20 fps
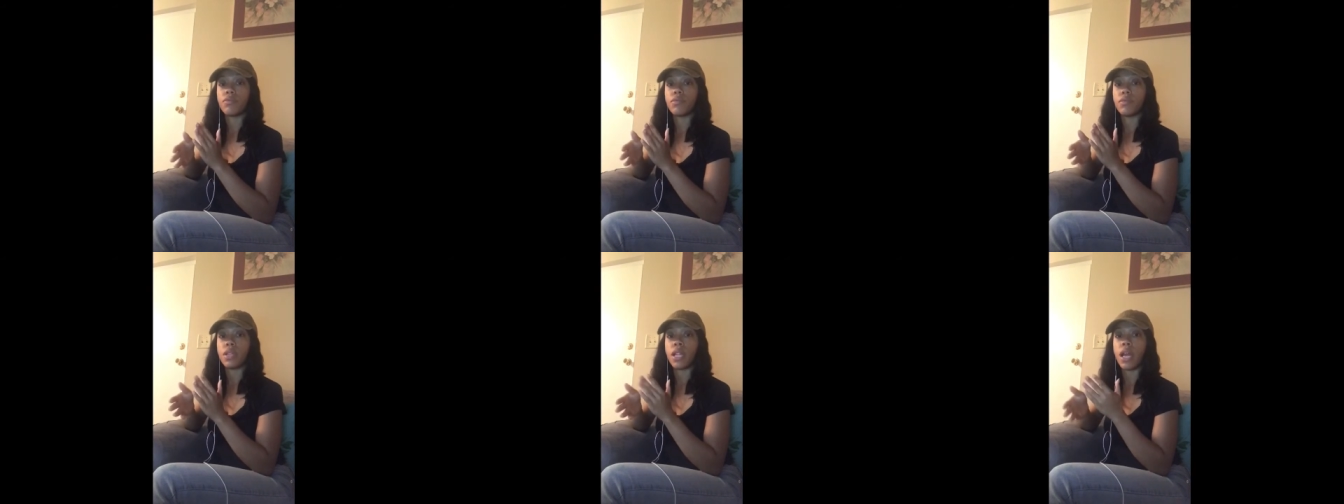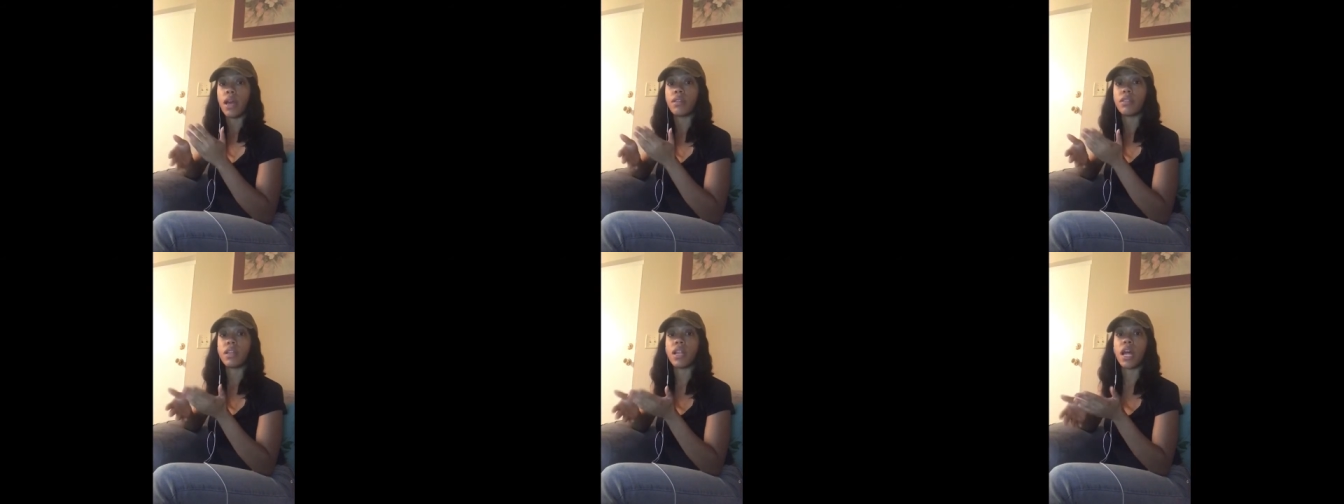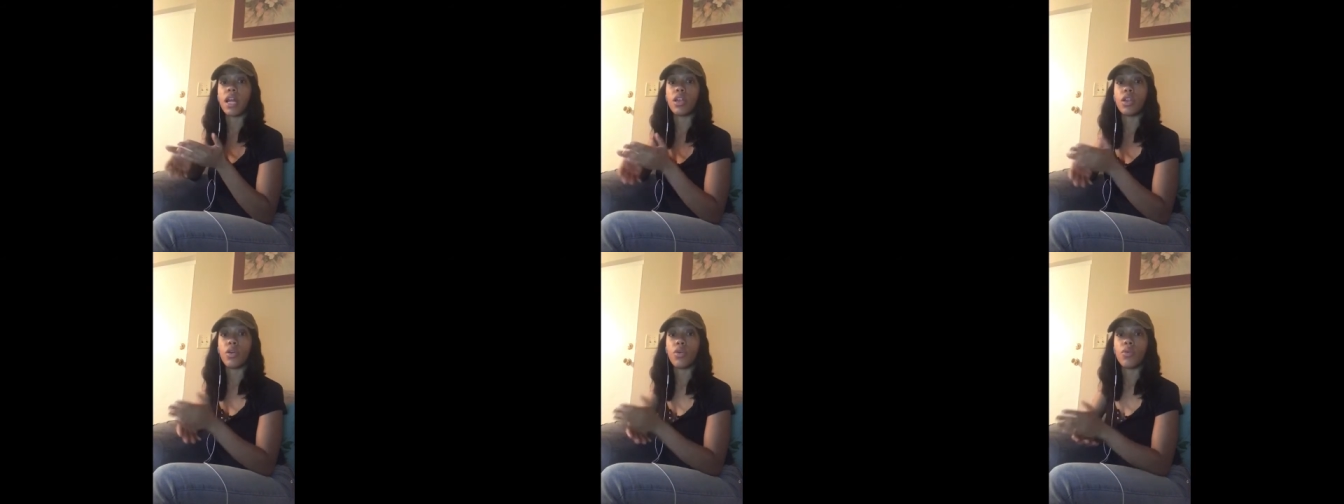now that
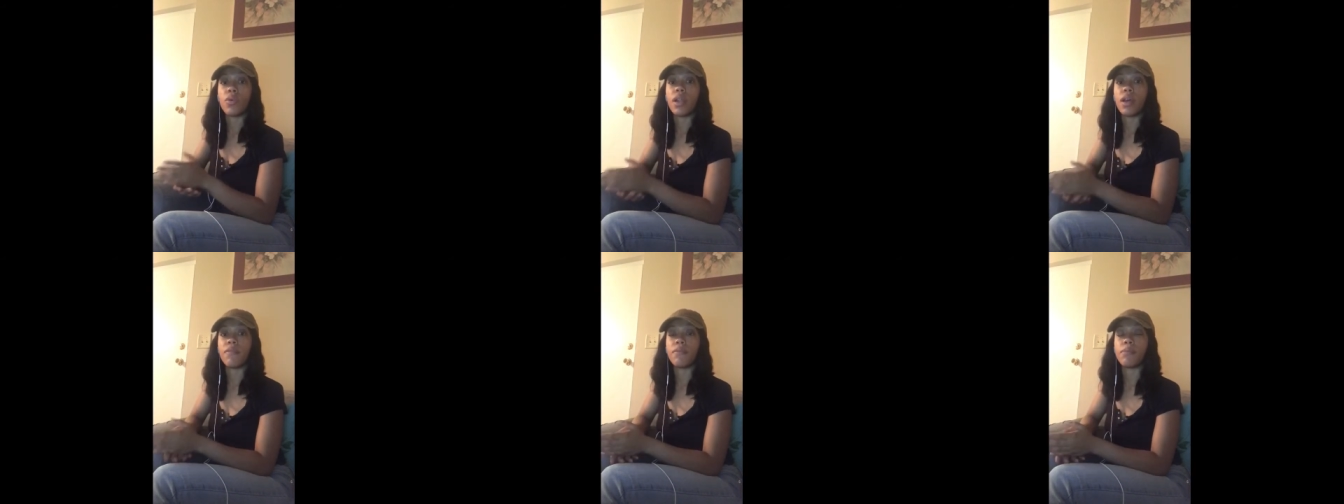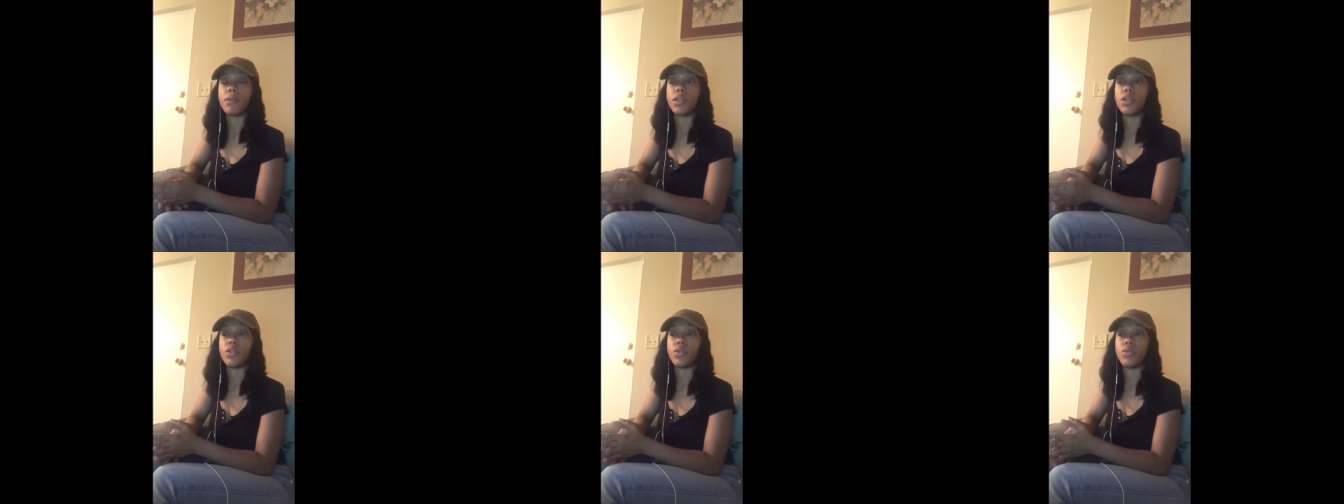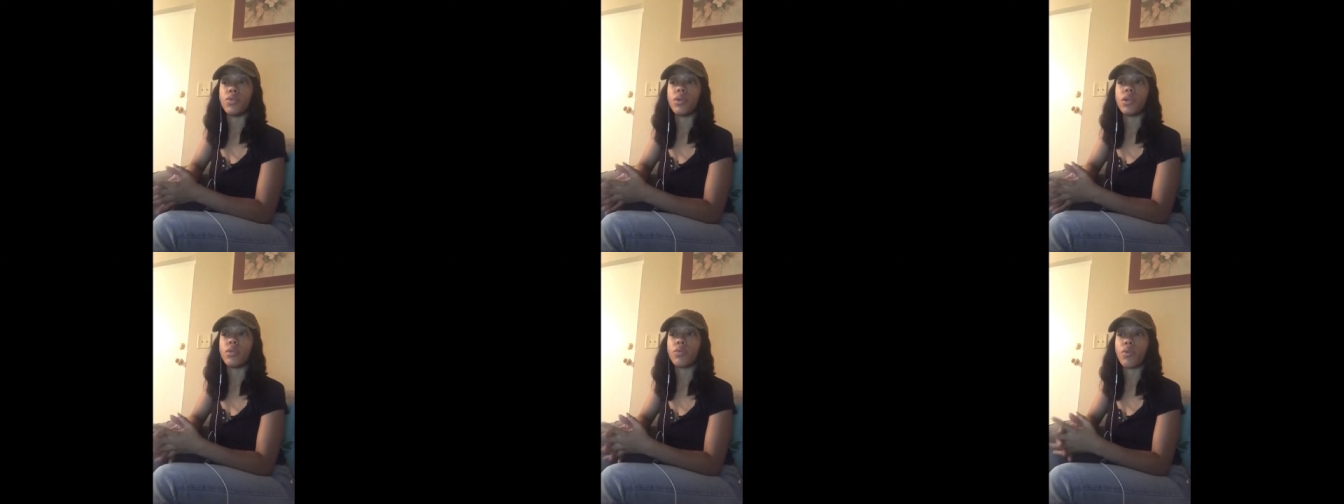I know what I've been
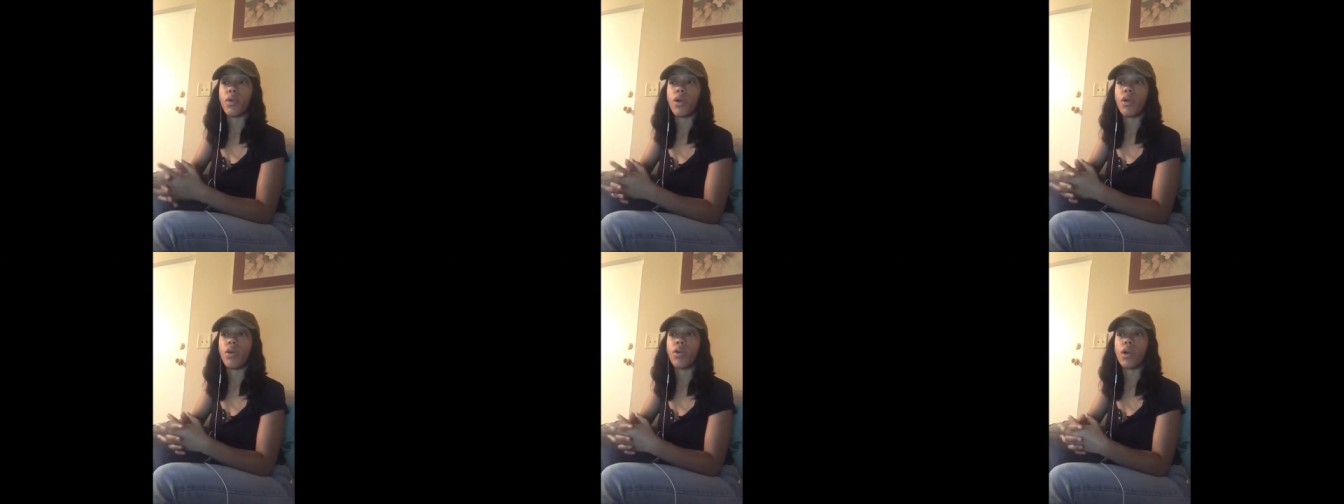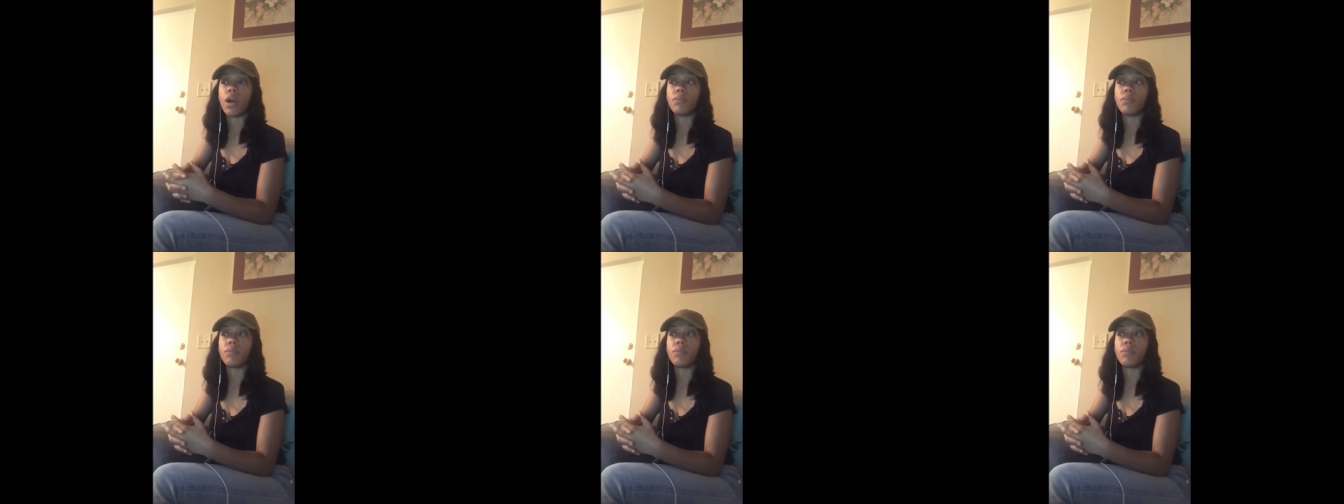doing wrong,